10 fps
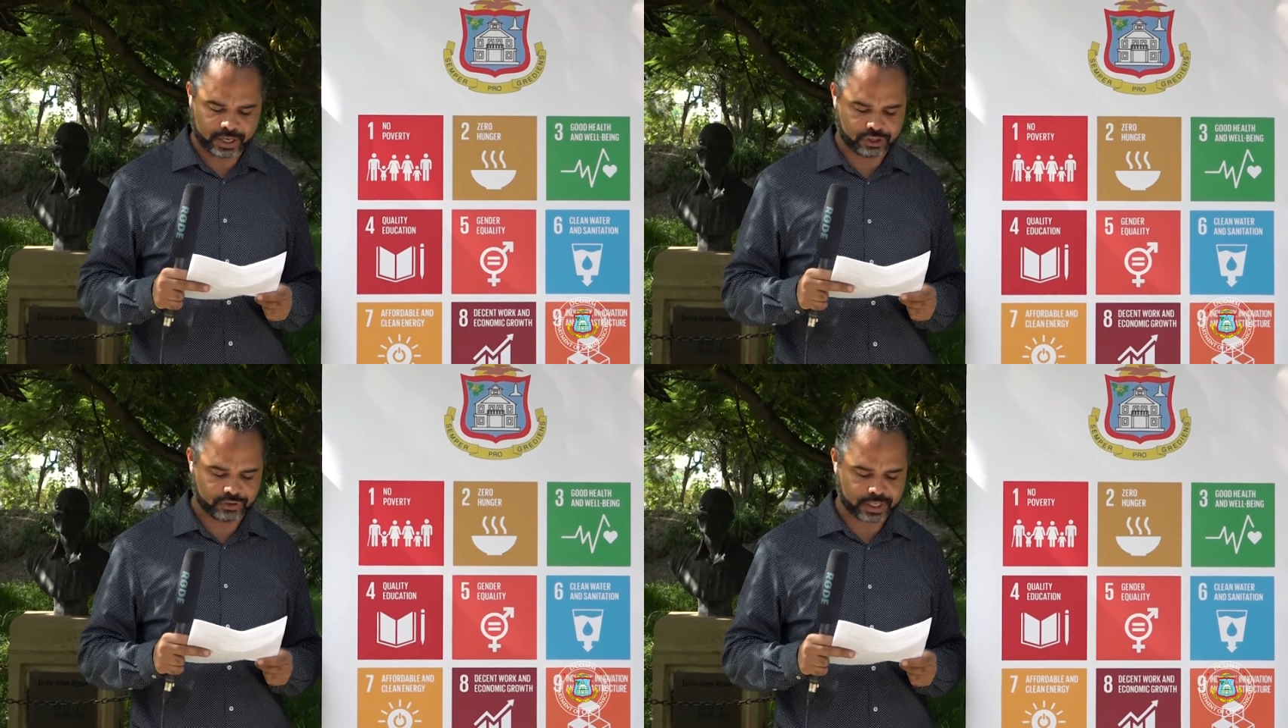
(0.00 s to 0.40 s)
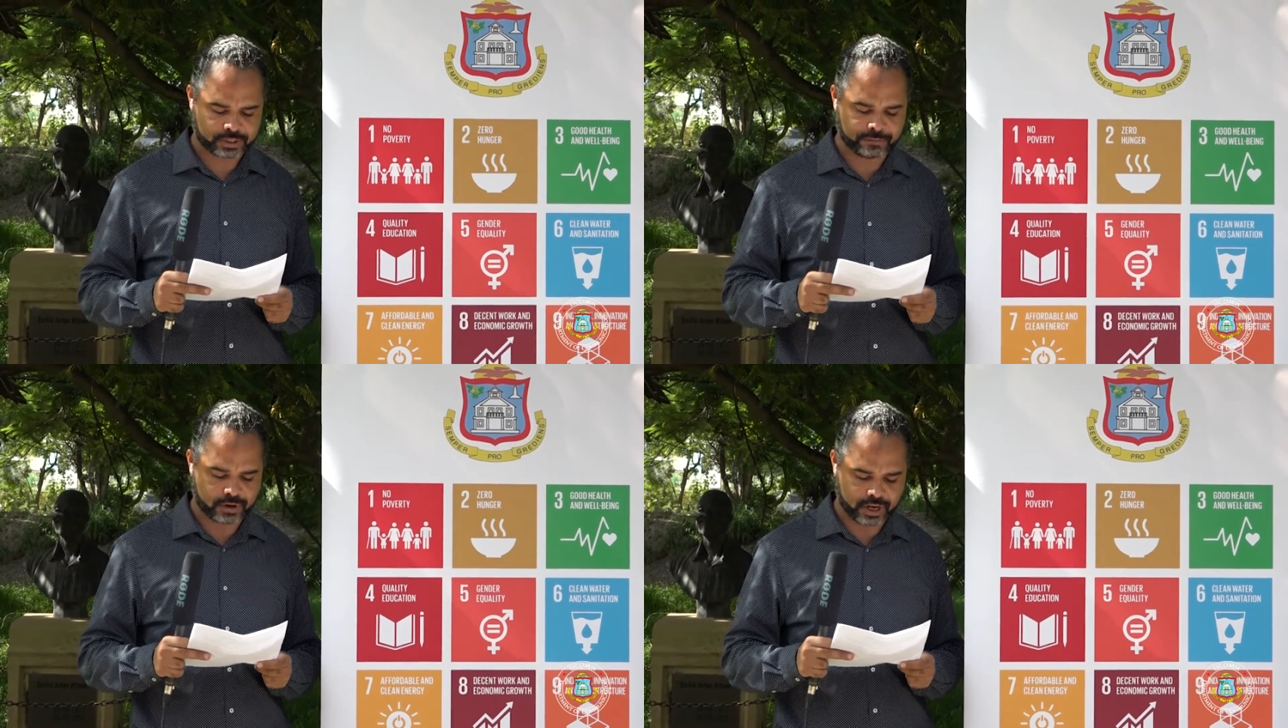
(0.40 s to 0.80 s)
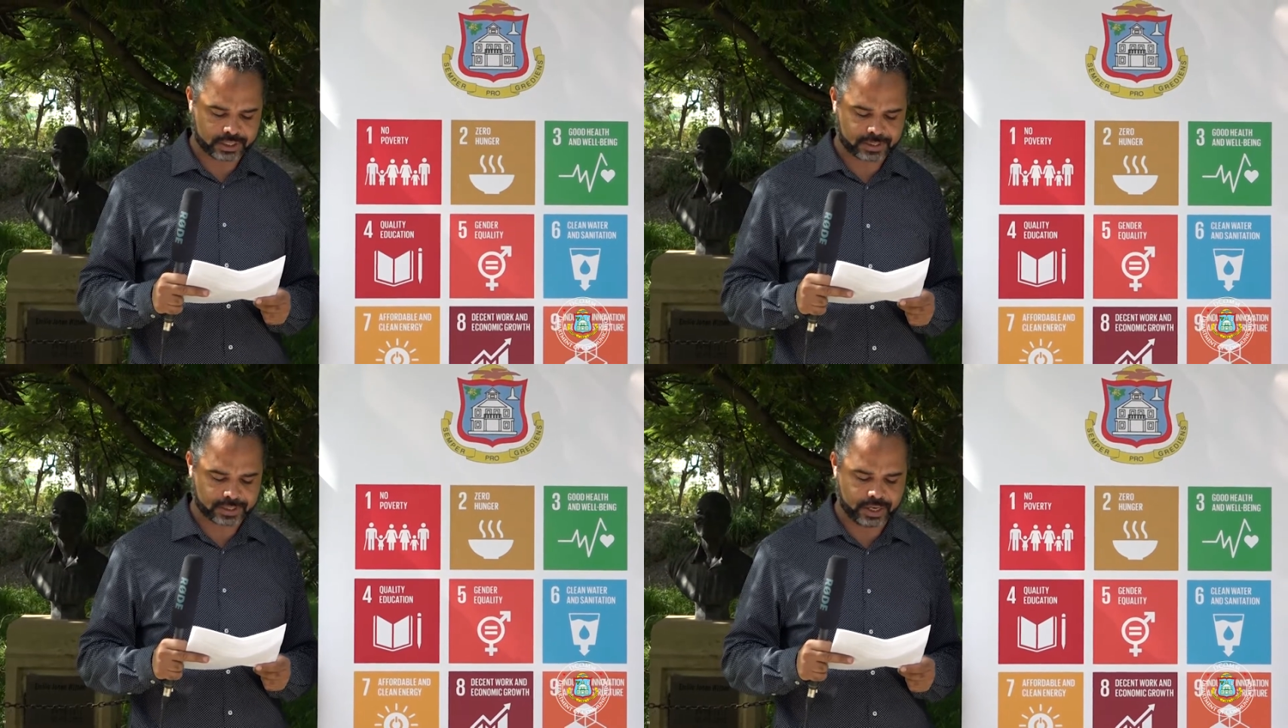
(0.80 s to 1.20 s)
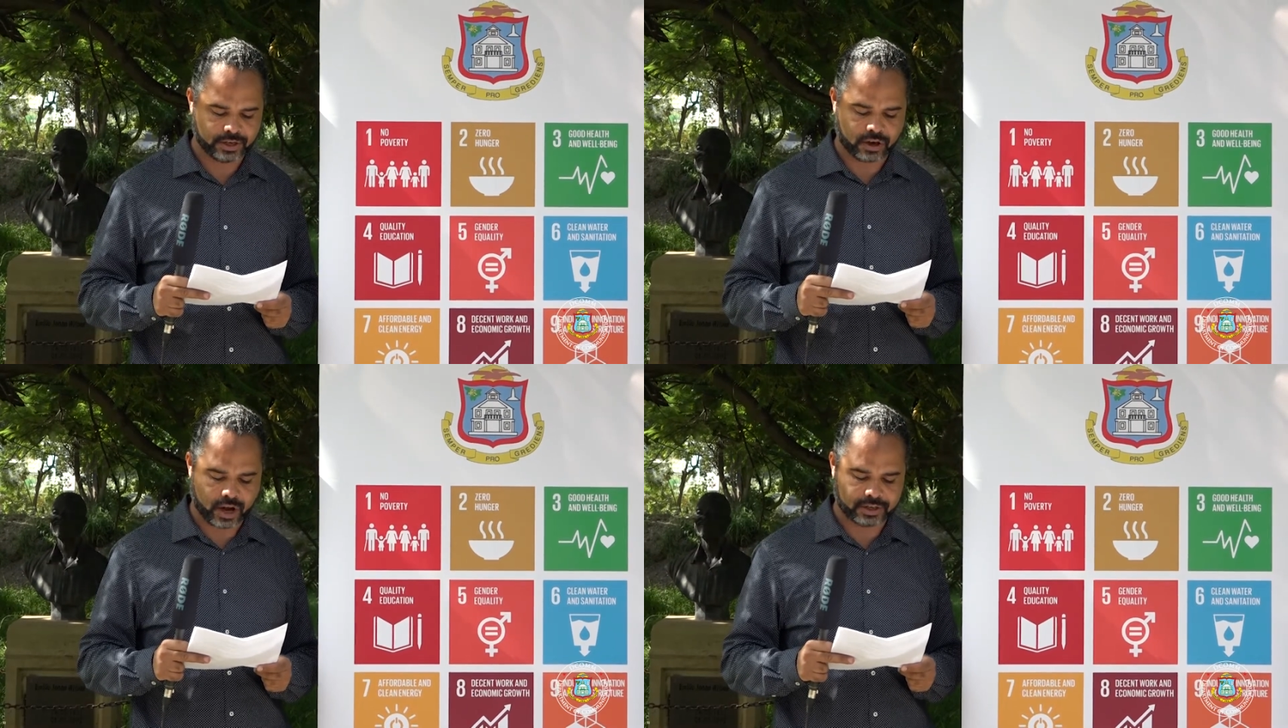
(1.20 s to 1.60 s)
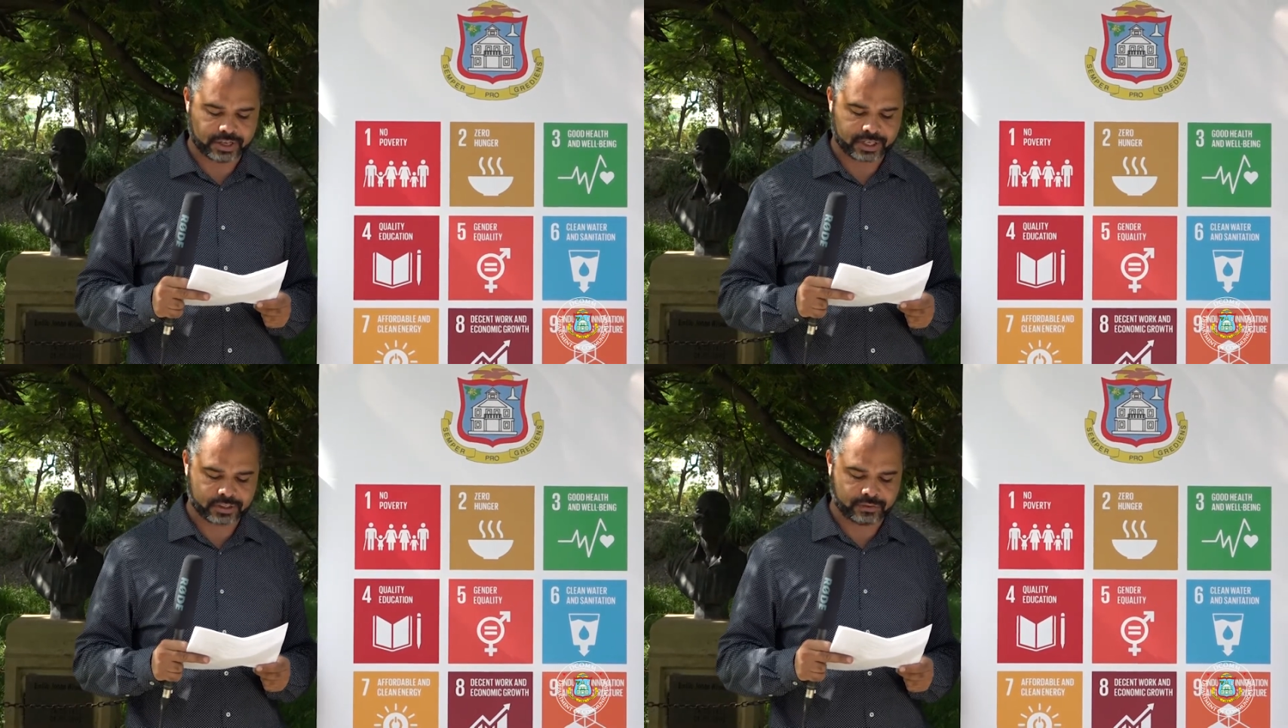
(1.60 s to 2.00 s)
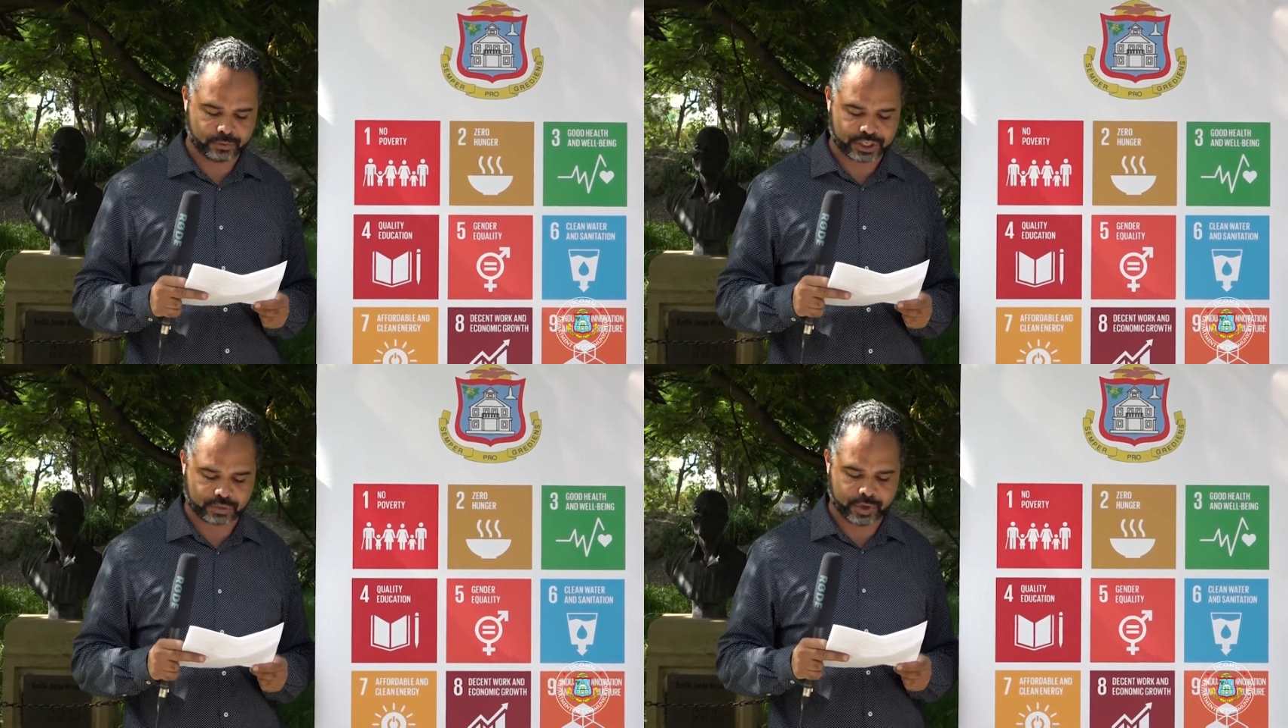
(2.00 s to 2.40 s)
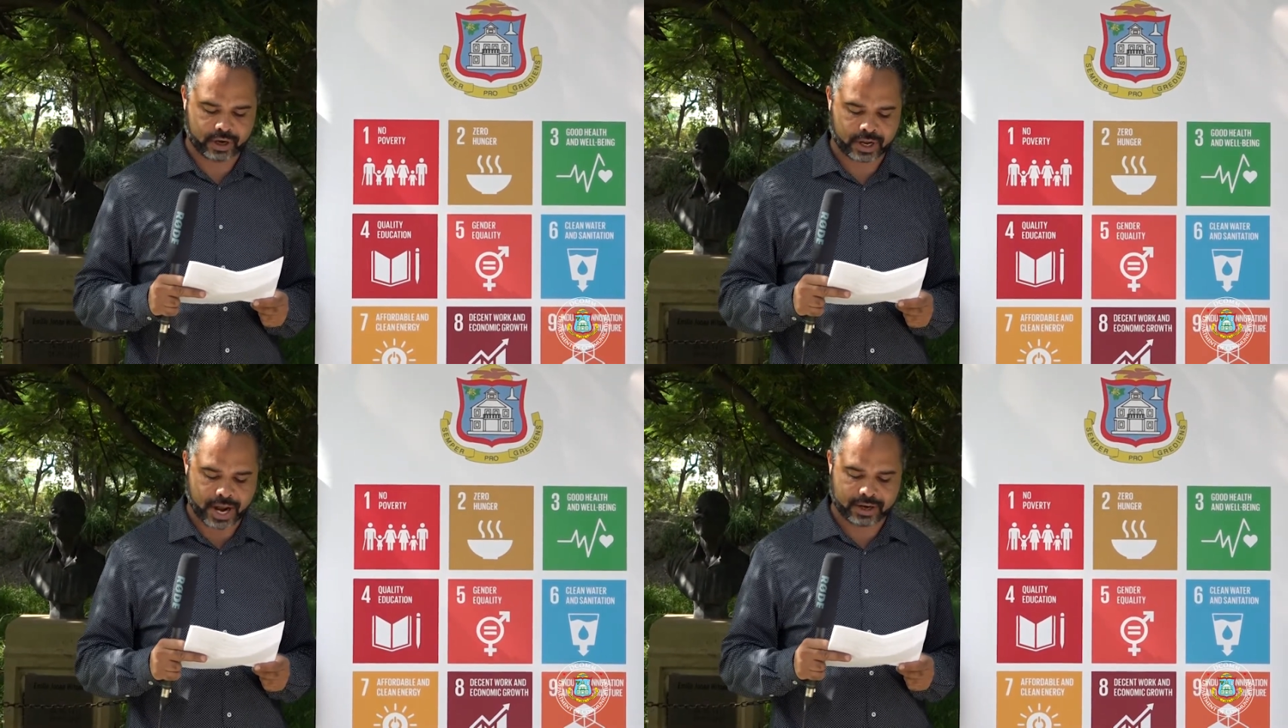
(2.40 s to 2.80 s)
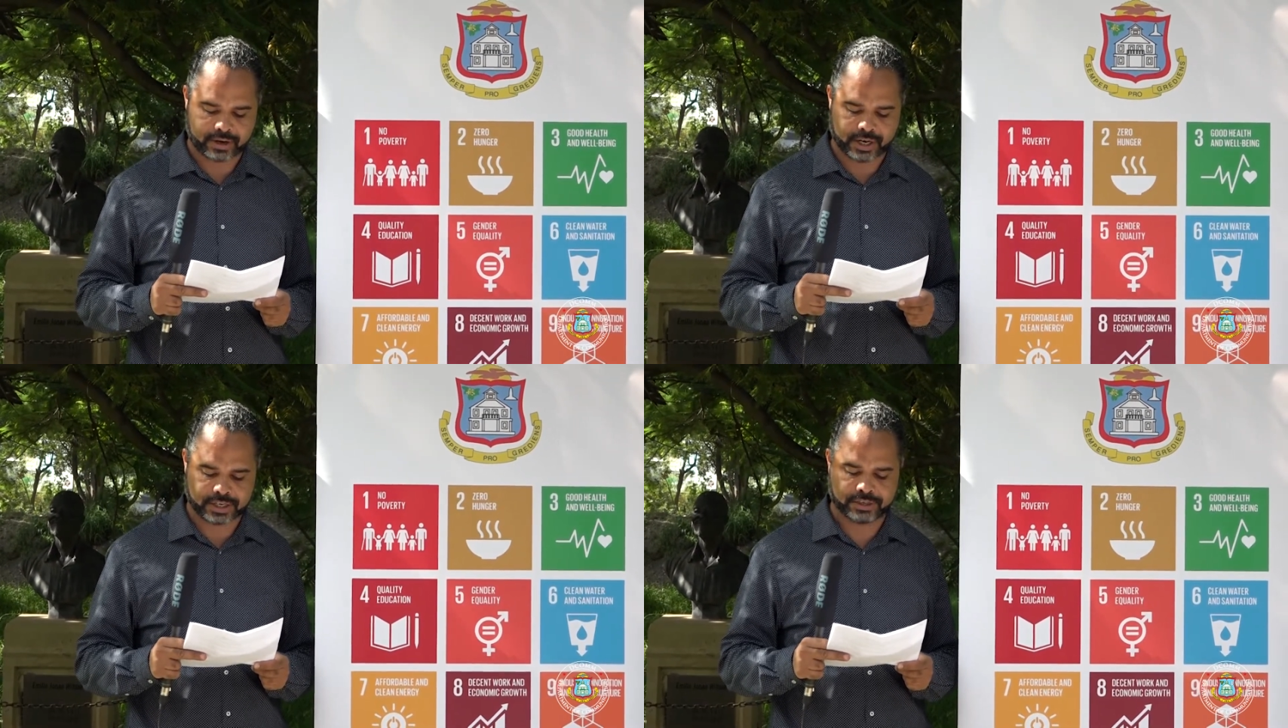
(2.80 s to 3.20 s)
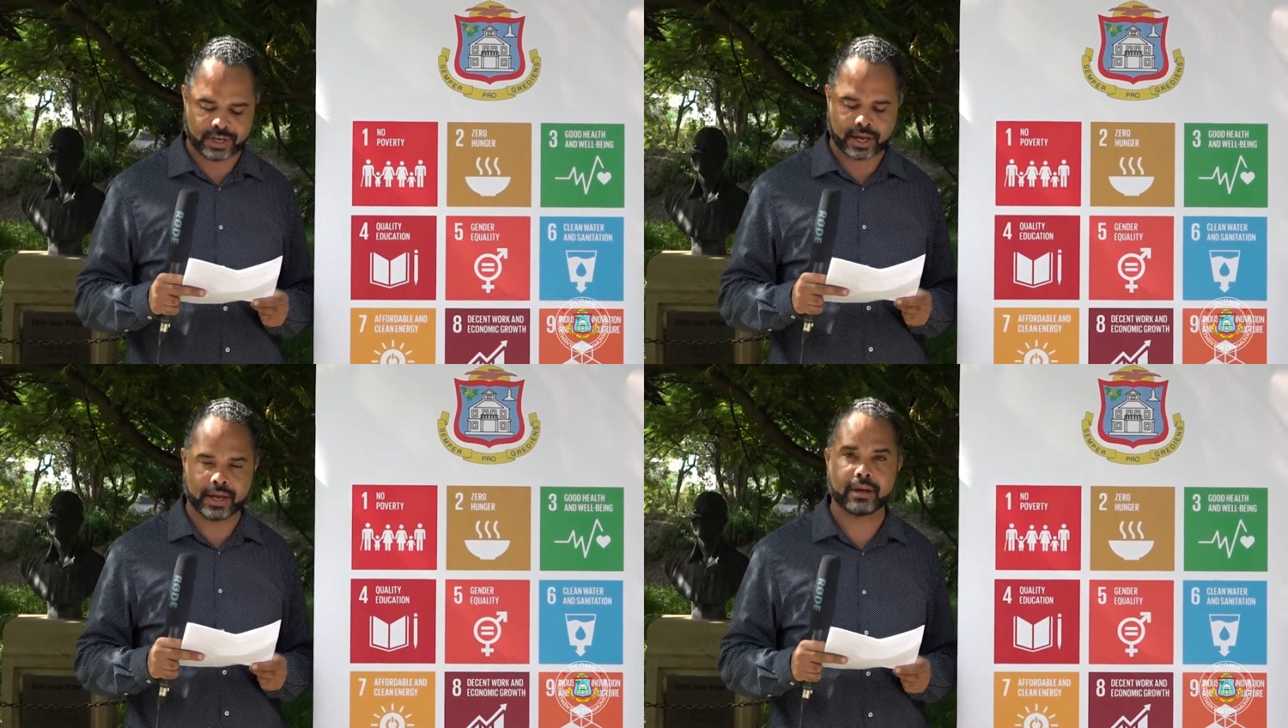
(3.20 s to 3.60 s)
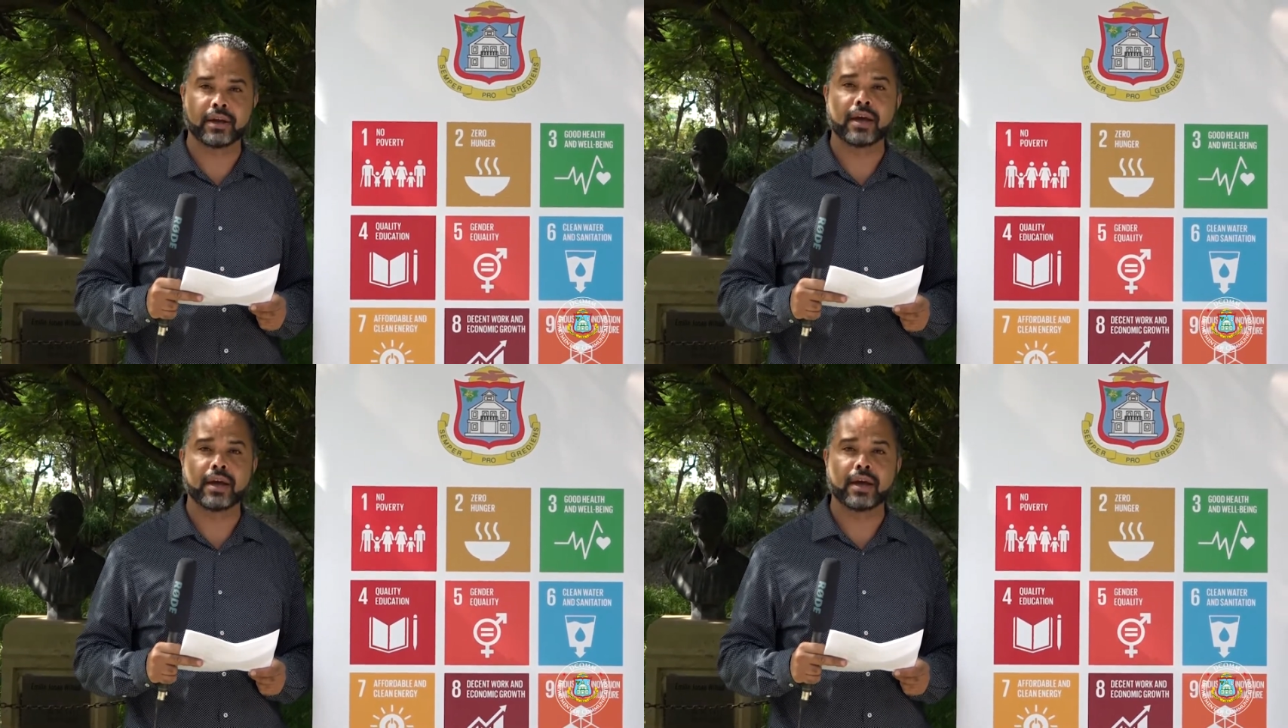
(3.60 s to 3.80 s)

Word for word: interest for us in the context of which we are gathered here today,